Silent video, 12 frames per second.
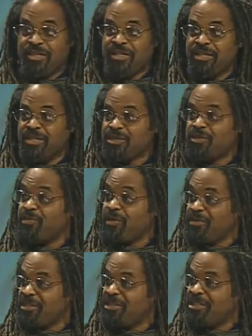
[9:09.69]
is
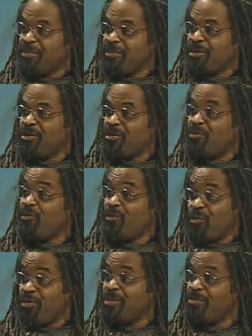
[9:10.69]
fairly typical
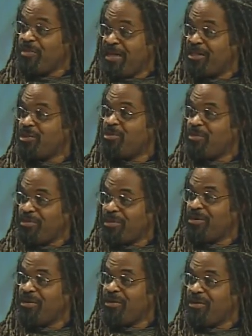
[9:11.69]
for the major
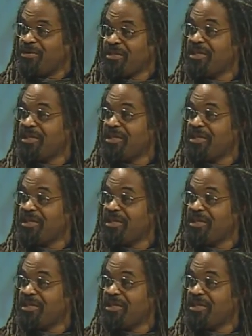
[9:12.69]
employers